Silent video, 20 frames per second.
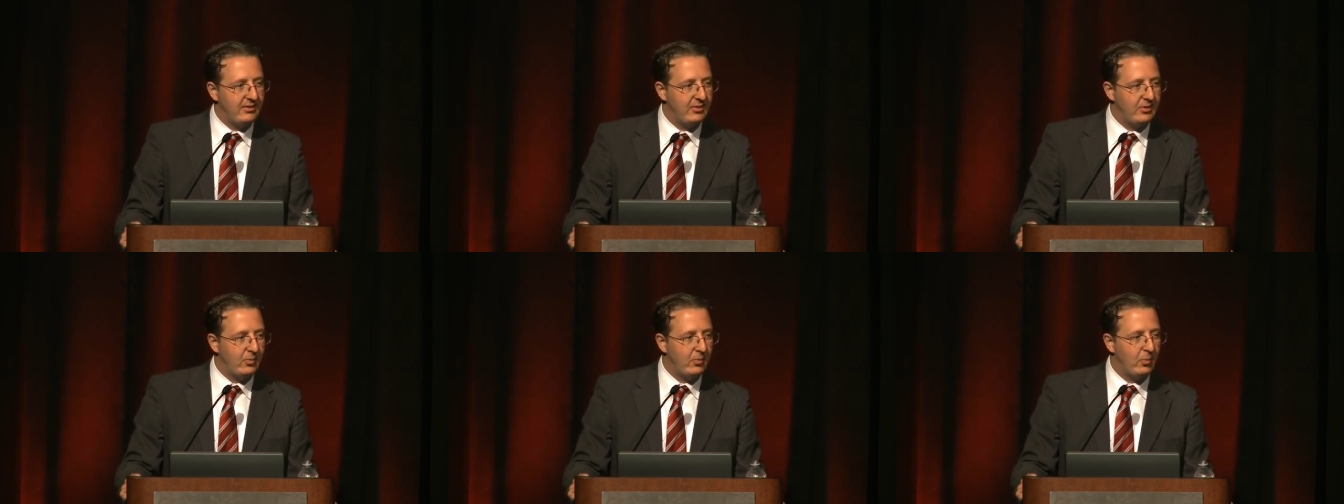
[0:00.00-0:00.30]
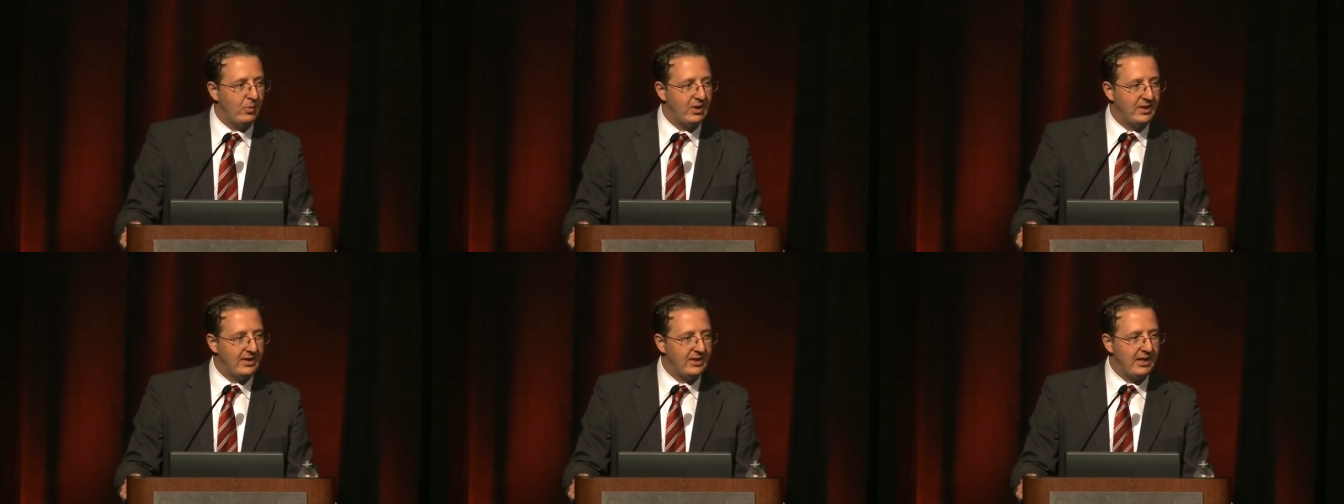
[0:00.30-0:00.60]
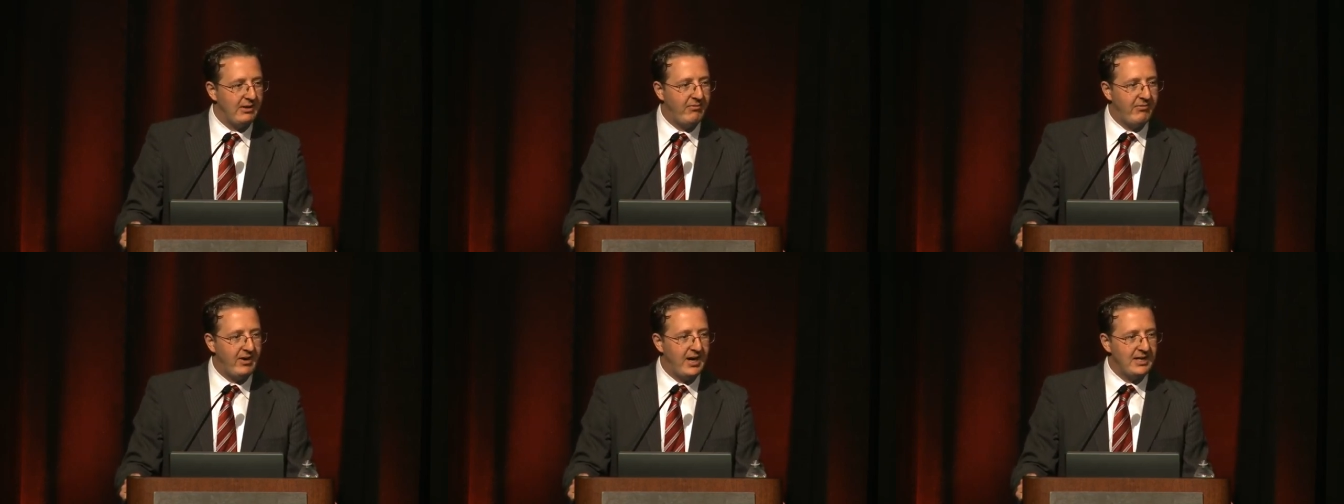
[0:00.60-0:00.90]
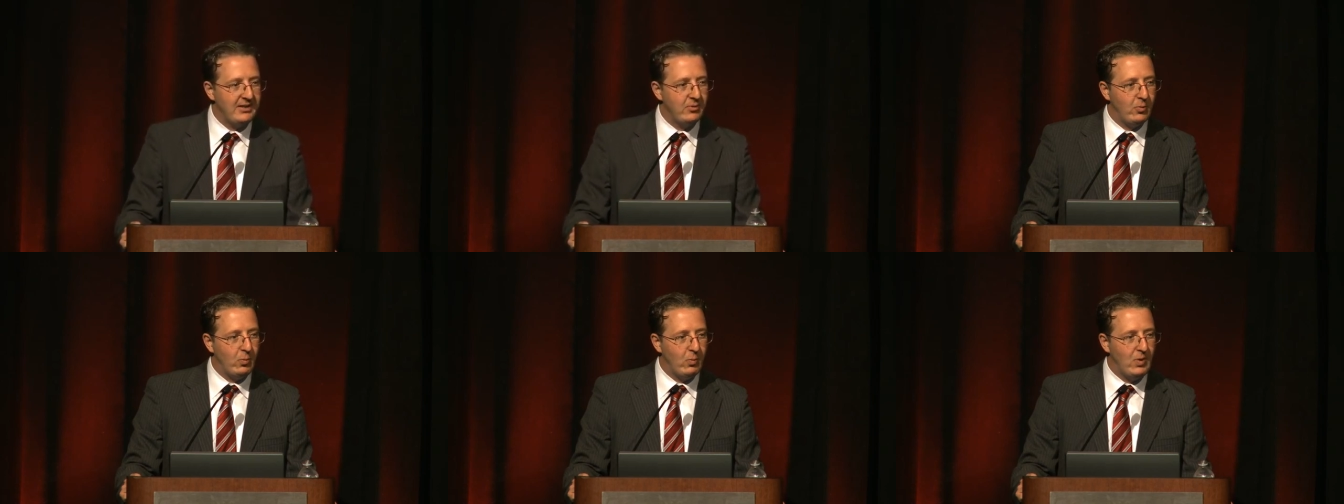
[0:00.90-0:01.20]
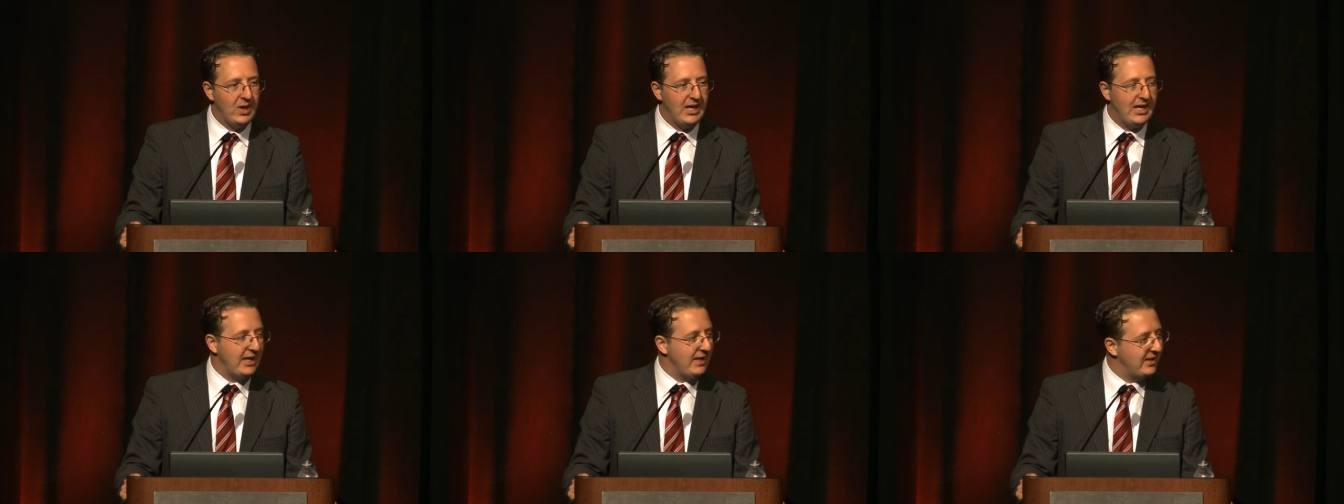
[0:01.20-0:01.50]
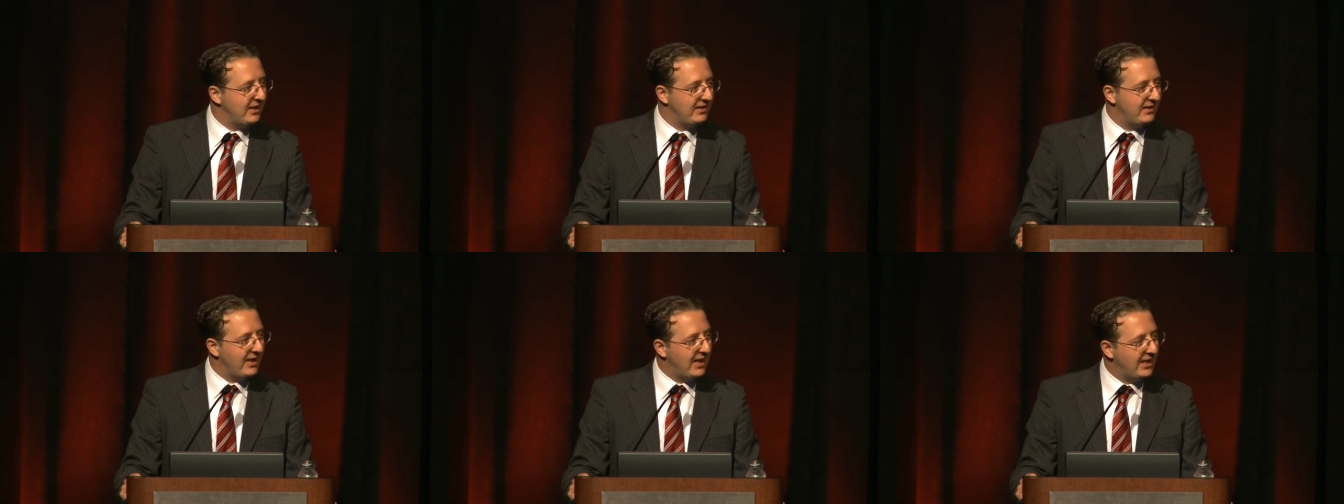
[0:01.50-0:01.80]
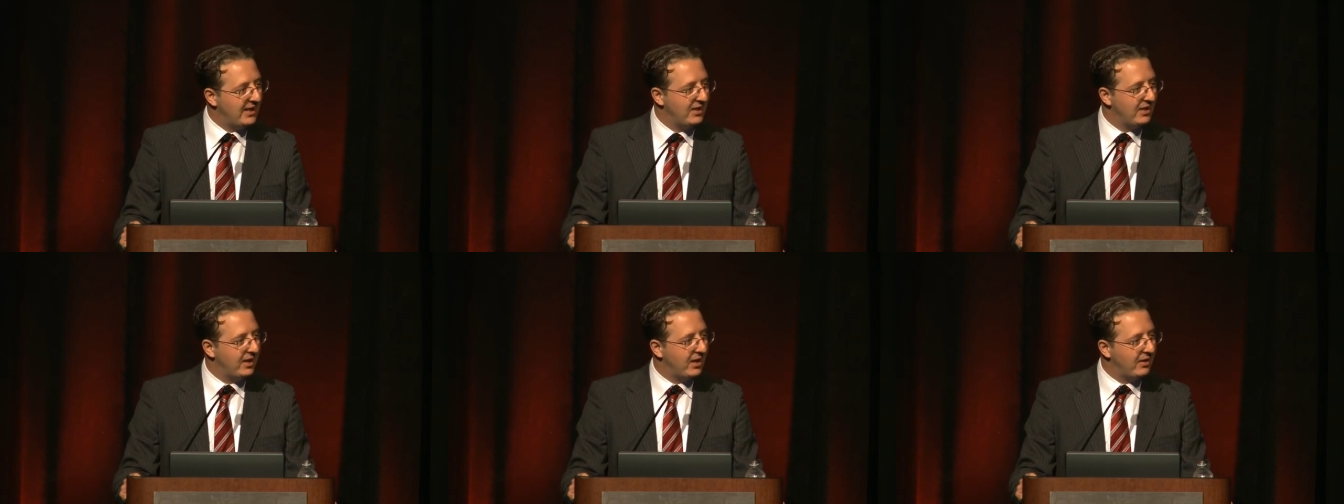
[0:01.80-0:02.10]
when they find a way that they
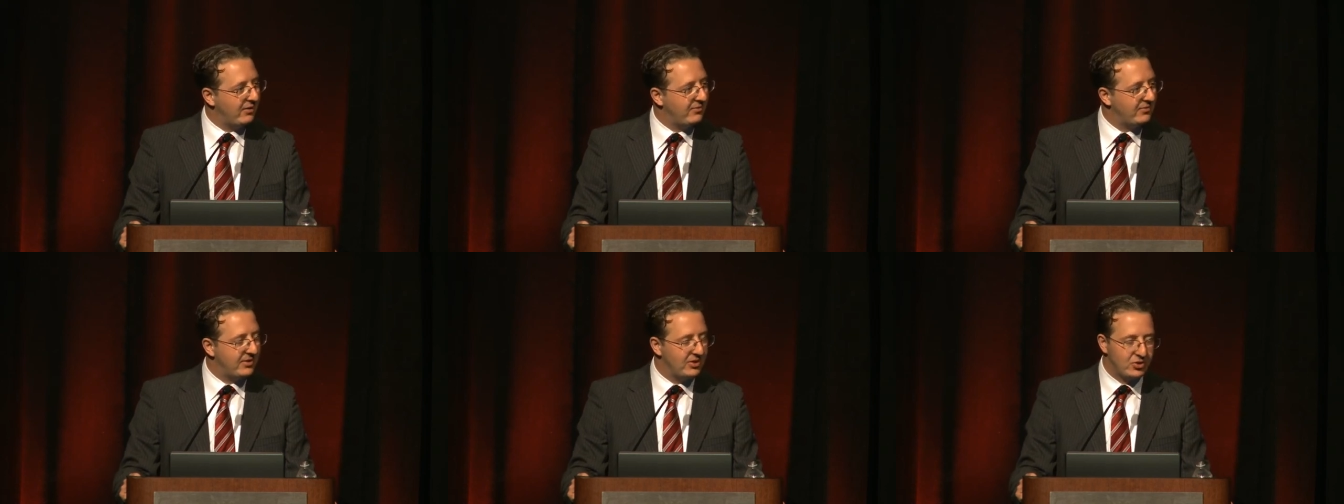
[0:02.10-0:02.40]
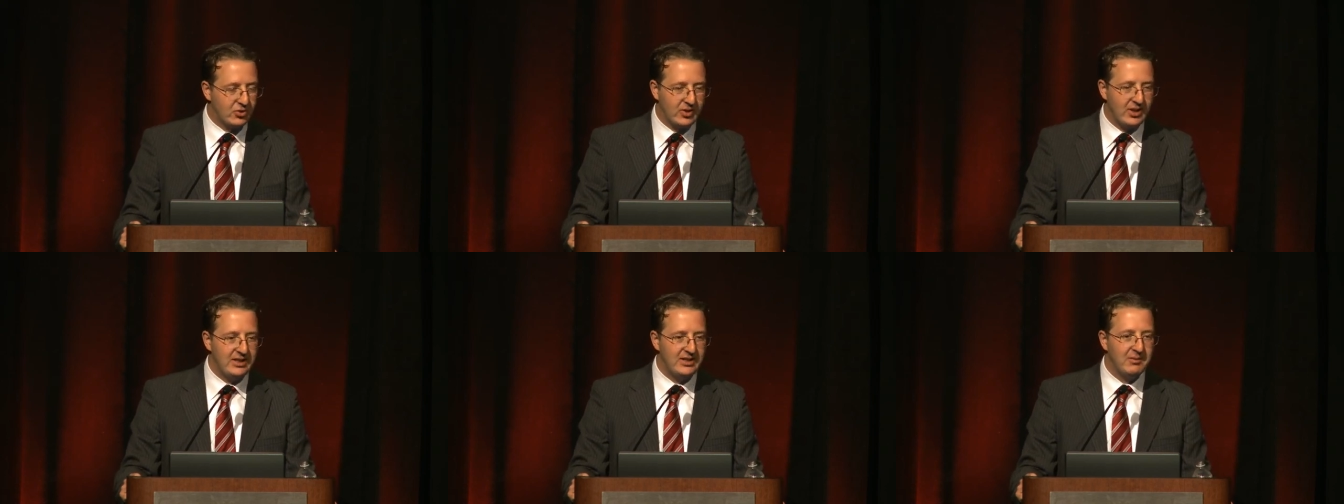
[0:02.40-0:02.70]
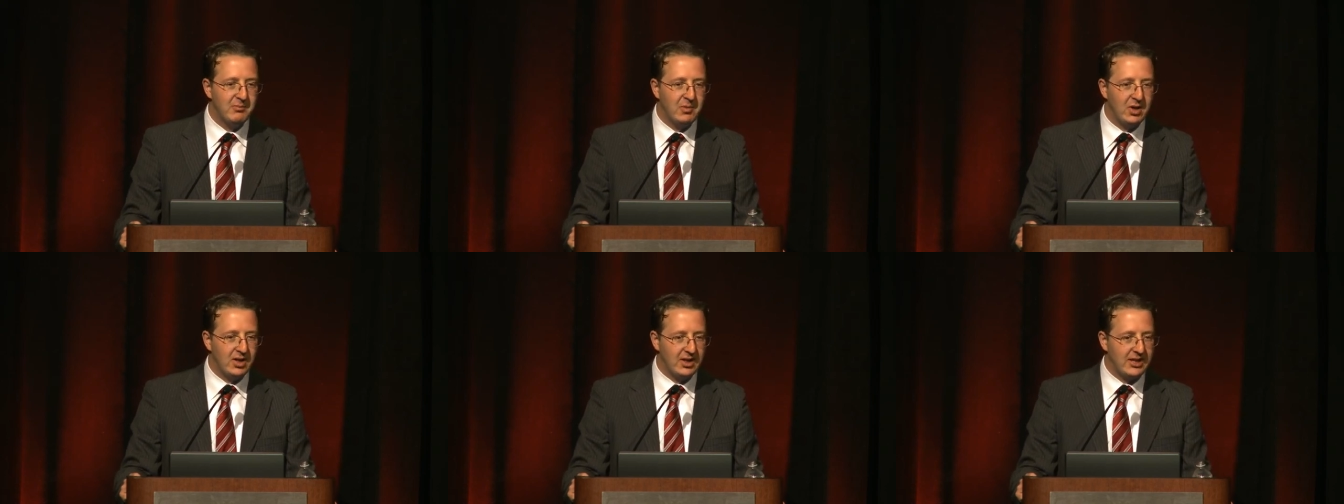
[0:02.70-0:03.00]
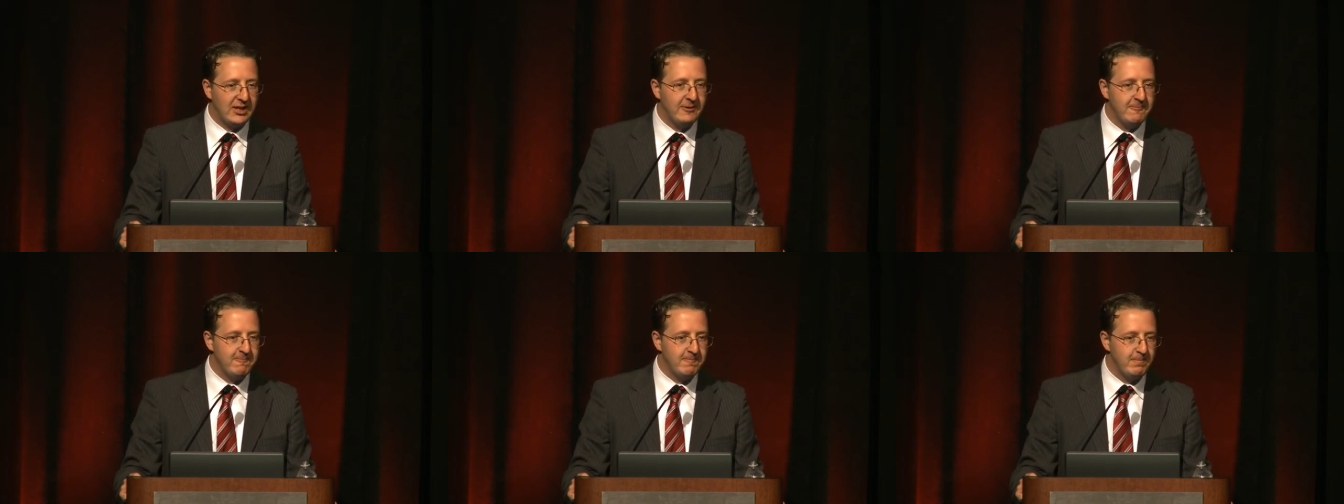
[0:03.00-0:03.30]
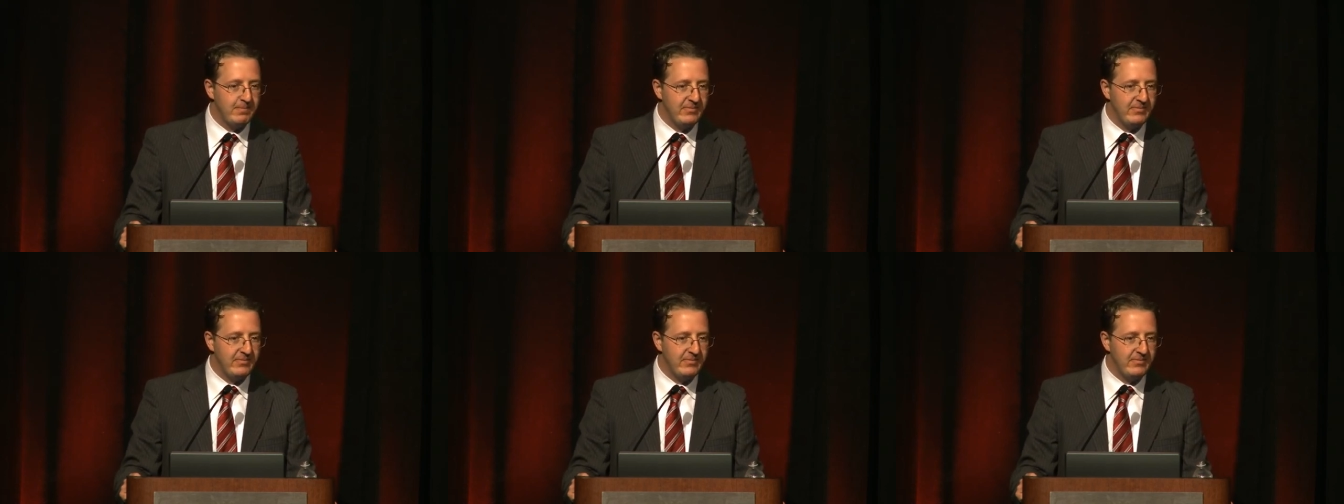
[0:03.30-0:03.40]
love to trade the market.